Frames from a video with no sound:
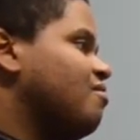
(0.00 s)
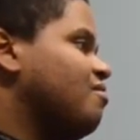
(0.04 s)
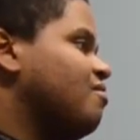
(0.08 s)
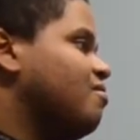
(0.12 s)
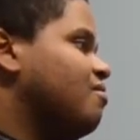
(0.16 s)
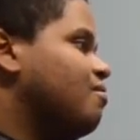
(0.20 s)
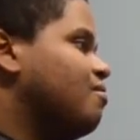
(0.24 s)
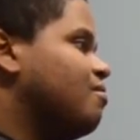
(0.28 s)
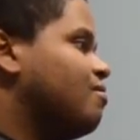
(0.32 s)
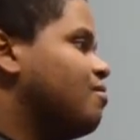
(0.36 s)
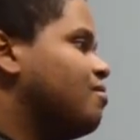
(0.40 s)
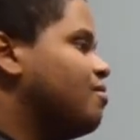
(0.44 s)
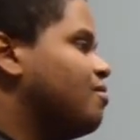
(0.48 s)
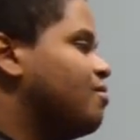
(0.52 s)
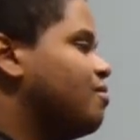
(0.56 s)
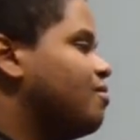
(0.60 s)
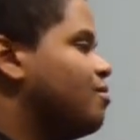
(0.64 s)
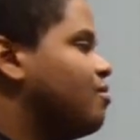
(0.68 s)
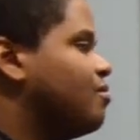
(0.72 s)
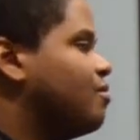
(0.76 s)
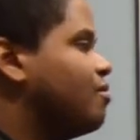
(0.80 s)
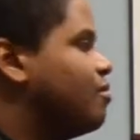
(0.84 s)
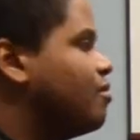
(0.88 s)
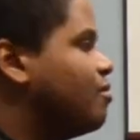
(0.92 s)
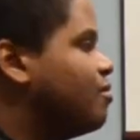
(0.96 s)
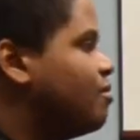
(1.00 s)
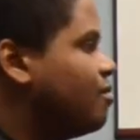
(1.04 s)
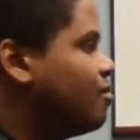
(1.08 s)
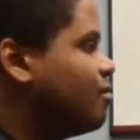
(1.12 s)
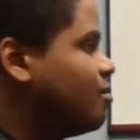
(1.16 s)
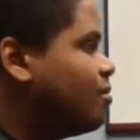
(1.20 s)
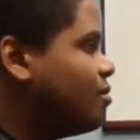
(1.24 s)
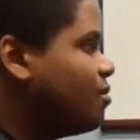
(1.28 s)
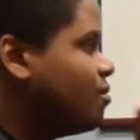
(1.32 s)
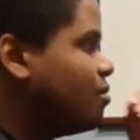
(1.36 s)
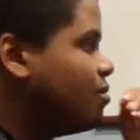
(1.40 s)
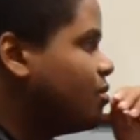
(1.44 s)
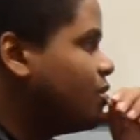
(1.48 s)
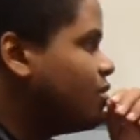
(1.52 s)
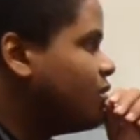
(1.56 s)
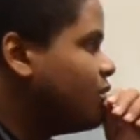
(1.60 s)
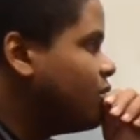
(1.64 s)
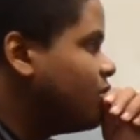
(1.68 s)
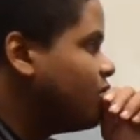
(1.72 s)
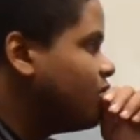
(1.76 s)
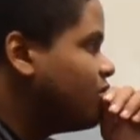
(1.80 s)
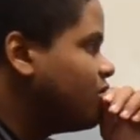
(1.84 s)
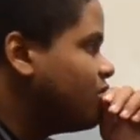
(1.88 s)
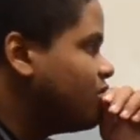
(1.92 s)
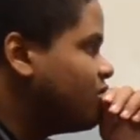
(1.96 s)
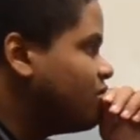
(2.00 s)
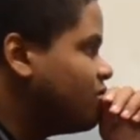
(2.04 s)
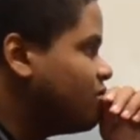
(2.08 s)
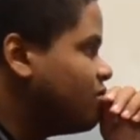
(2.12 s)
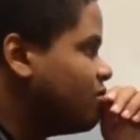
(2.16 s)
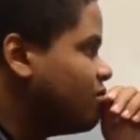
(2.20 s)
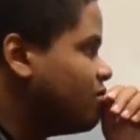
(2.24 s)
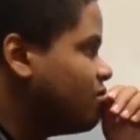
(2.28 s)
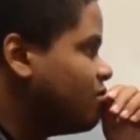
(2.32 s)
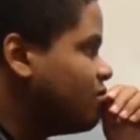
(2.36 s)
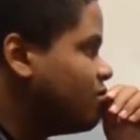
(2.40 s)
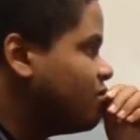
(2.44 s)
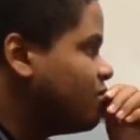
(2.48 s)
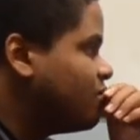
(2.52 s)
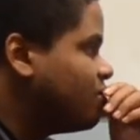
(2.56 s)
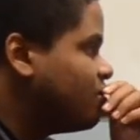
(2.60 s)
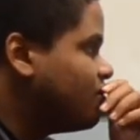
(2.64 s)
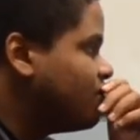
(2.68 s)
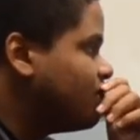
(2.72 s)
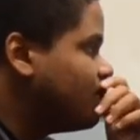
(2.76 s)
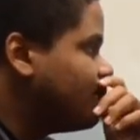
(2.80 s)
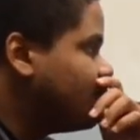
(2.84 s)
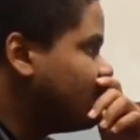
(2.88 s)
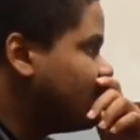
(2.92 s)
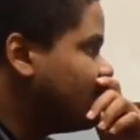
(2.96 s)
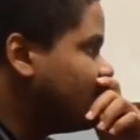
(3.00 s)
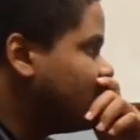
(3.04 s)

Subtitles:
This person isn't speaking.